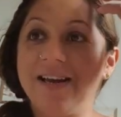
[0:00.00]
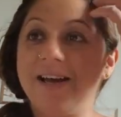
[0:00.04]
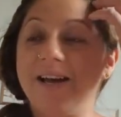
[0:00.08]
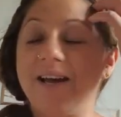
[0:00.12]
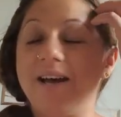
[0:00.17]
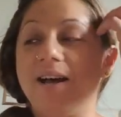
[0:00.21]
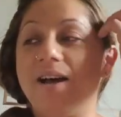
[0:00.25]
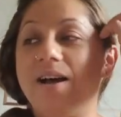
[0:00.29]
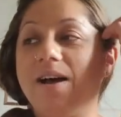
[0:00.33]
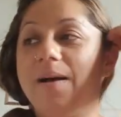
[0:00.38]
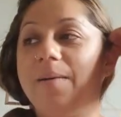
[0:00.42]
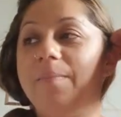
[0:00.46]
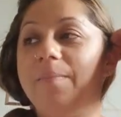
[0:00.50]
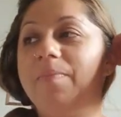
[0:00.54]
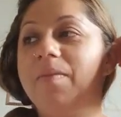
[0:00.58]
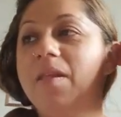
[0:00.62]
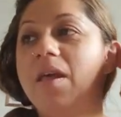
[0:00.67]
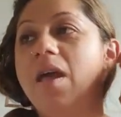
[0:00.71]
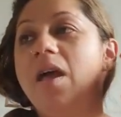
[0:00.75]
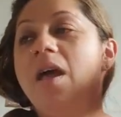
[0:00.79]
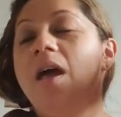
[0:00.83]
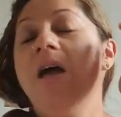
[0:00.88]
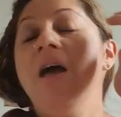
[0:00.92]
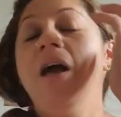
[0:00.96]

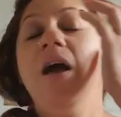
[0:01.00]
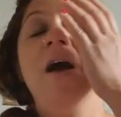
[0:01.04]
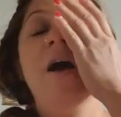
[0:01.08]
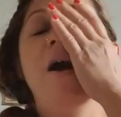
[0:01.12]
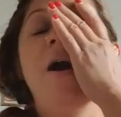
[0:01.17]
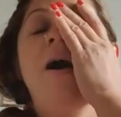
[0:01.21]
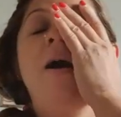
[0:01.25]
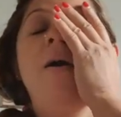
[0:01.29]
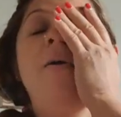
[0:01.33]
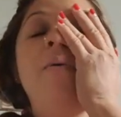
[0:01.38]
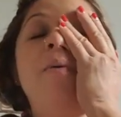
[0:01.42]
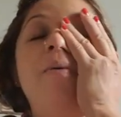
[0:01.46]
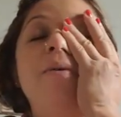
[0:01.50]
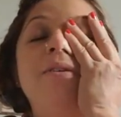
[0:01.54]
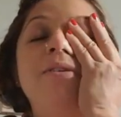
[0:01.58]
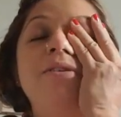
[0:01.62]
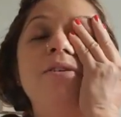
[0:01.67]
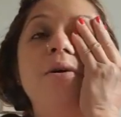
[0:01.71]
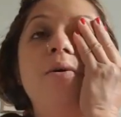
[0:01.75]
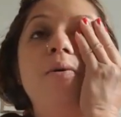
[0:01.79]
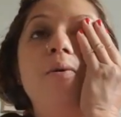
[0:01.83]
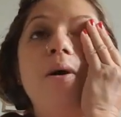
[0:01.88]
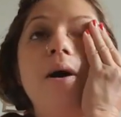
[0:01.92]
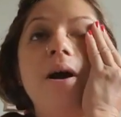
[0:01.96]

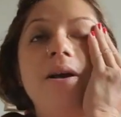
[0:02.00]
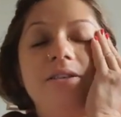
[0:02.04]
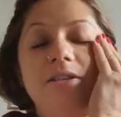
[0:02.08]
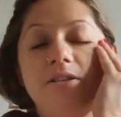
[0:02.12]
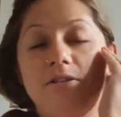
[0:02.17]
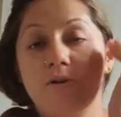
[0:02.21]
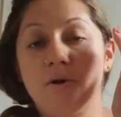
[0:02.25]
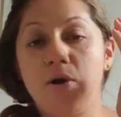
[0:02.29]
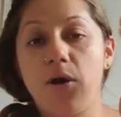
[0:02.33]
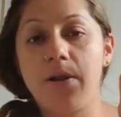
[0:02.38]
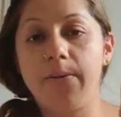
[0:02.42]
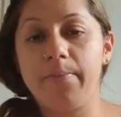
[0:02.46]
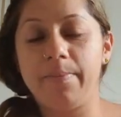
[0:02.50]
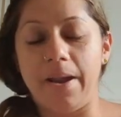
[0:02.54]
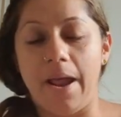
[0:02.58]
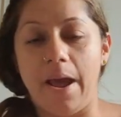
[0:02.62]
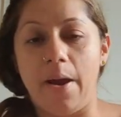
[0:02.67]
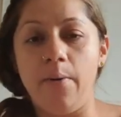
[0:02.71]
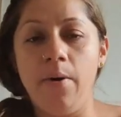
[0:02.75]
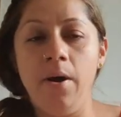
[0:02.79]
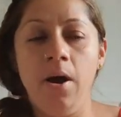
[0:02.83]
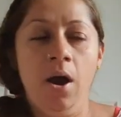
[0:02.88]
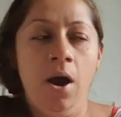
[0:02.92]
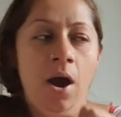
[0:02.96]
So I just got up
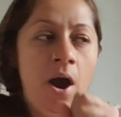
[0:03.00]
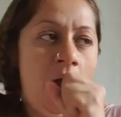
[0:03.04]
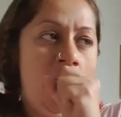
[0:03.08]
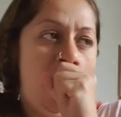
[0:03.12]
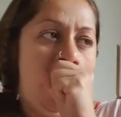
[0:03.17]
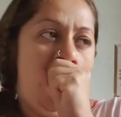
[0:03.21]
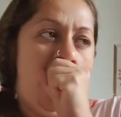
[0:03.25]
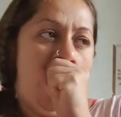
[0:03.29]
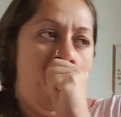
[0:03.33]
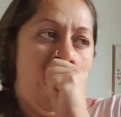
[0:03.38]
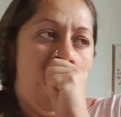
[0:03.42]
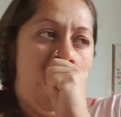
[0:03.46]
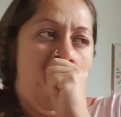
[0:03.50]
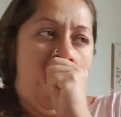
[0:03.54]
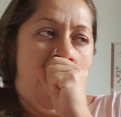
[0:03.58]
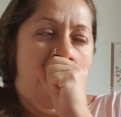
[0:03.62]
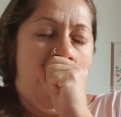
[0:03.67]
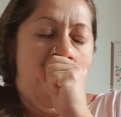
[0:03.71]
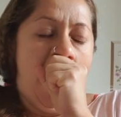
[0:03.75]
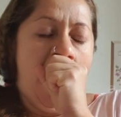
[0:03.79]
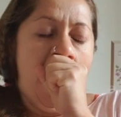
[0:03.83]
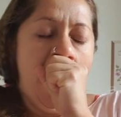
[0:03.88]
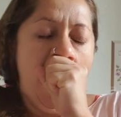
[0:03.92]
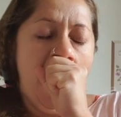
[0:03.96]
now.
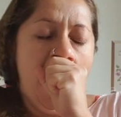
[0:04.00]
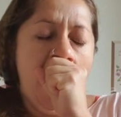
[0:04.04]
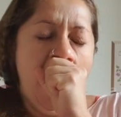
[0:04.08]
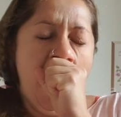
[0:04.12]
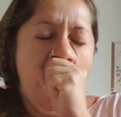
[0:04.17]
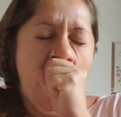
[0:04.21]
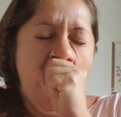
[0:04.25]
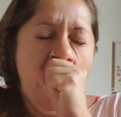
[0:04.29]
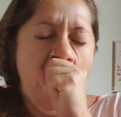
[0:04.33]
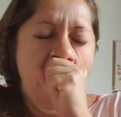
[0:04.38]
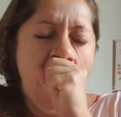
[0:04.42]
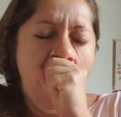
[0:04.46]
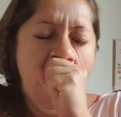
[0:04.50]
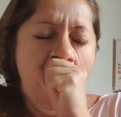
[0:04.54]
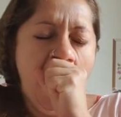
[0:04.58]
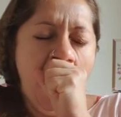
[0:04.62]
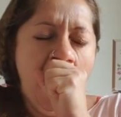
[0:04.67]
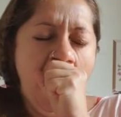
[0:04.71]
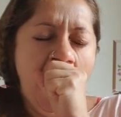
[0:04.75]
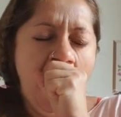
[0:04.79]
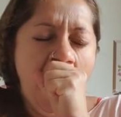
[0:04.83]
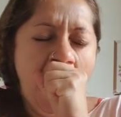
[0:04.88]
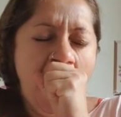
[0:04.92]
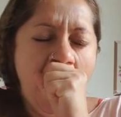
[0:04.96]
Oh,
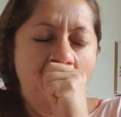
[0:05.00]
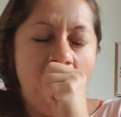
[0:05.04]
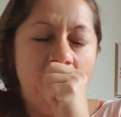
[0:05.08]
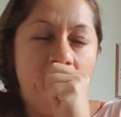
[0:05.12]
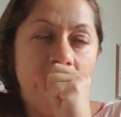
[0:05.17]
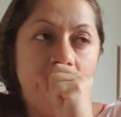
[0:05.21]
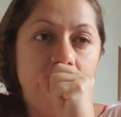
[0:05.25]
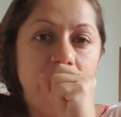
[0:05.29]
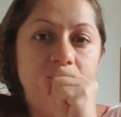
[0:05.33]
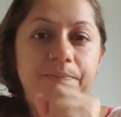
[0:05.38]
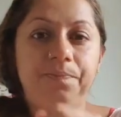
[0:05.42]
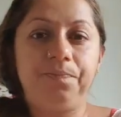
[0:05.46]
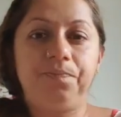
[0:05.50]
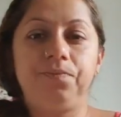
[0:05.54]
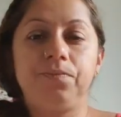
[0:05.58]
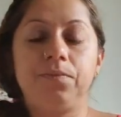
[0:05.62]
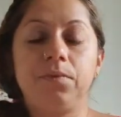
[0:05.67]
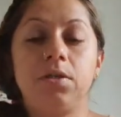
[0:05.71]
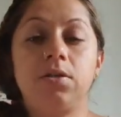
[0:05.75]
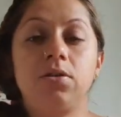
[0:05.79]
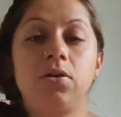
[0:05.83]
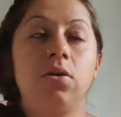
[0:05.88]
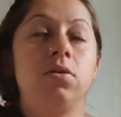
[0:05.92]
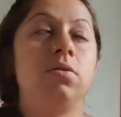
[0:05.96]

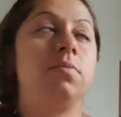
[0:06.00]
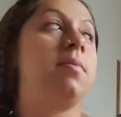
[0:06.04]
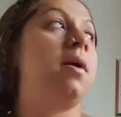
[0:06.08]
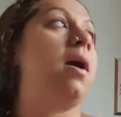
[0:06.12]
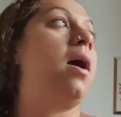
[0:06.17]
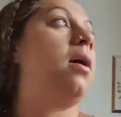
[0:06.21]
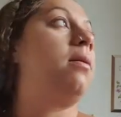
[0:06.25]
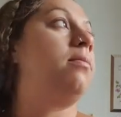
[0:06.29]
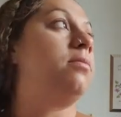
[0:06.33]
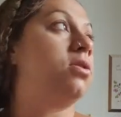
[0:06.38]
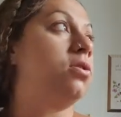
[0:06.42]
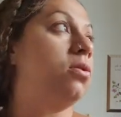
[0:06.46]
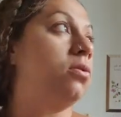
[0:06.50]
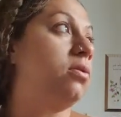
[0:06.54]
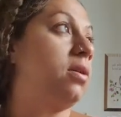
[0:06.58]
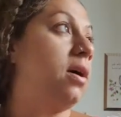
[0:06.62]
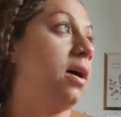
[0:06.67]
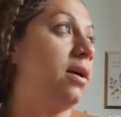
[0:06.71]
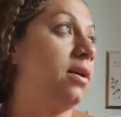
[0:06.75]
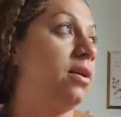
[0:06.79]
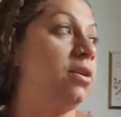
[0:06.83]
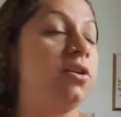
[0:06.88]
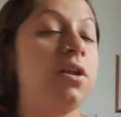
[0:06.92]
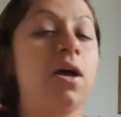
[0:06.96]
excuse me, I'm so
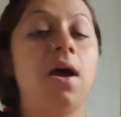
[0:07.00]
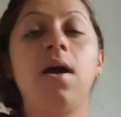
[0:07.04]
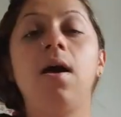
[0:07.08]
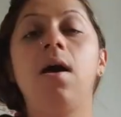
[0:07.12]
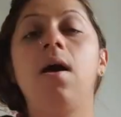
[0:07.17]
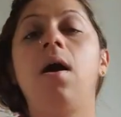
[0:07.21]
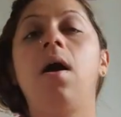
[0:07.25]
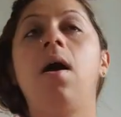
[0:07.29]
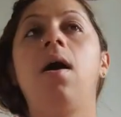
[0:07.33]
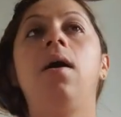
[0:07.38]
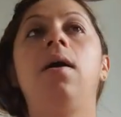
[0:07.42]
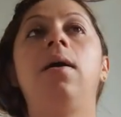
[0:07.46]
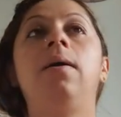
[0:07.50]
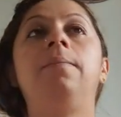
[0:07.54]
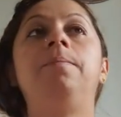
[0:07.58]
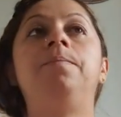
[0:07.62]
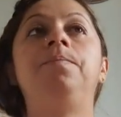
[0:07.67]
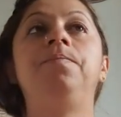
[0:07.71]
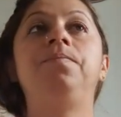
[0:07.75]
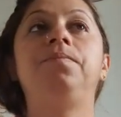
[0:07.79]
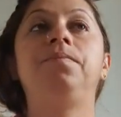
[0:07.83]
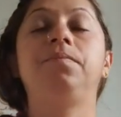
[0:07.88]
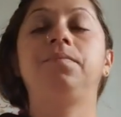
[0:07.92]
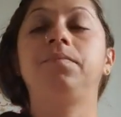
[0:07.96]
tired.
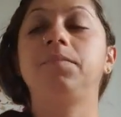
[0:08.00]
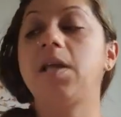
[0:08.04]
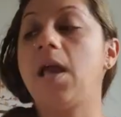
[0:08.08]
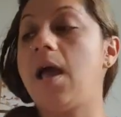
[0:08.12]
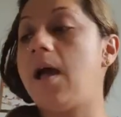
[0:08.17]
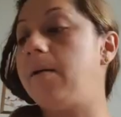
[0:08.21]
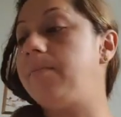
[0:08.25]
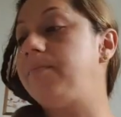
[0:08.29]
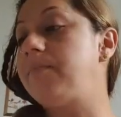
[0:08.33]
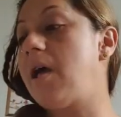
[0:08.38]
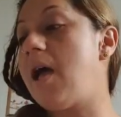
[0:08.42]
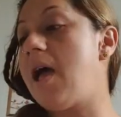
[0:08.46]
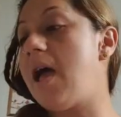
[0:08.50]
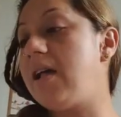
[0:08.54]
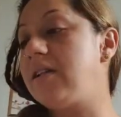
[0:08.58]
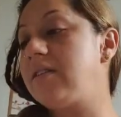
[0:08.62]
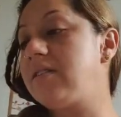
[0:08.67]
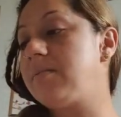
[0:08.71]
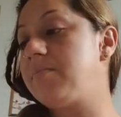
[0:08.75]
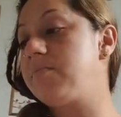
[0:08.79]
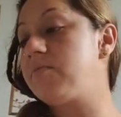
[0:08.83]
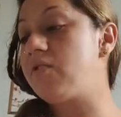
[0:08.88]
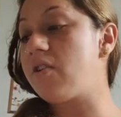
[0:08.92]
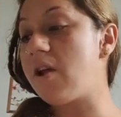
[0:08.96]
Yeah, I had
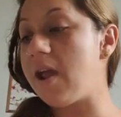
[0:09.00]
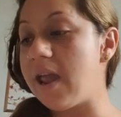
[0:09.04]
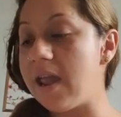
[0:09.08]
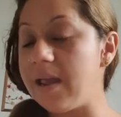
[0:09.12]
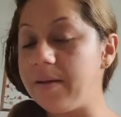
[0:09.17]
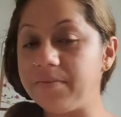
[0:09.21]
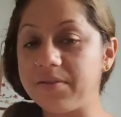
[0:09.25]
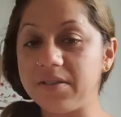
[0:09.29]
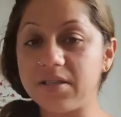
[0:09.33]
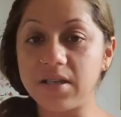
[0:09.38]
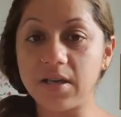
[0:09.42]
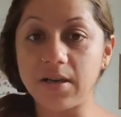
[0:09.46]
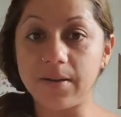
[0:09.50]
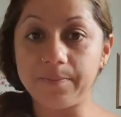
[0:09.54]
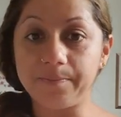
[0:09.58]
some grapes.